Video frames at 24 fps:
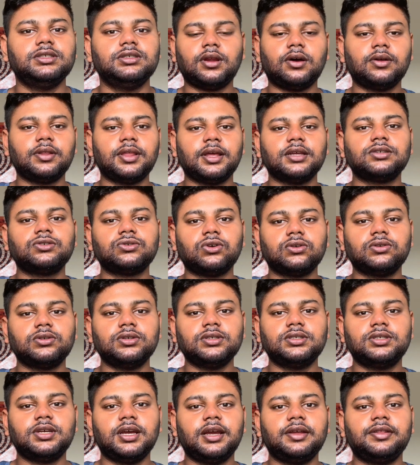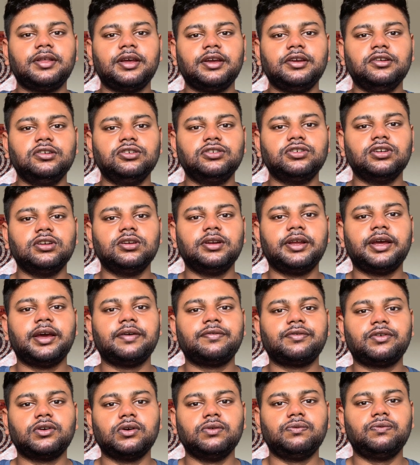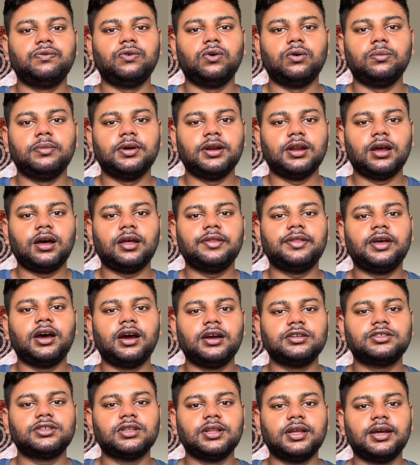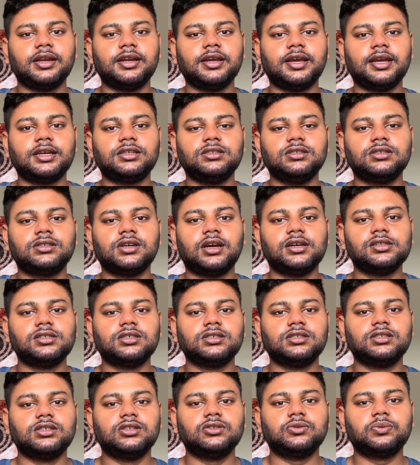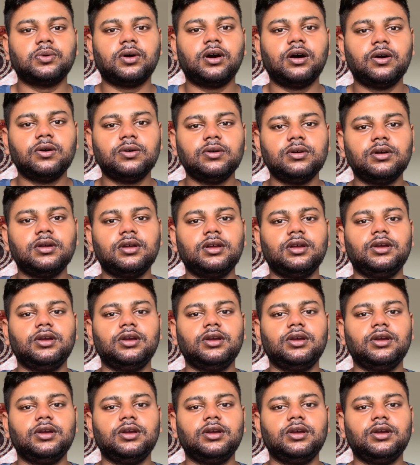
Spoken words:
Now, that's not to say that you shouldn't have good form in other isolated exercises as well.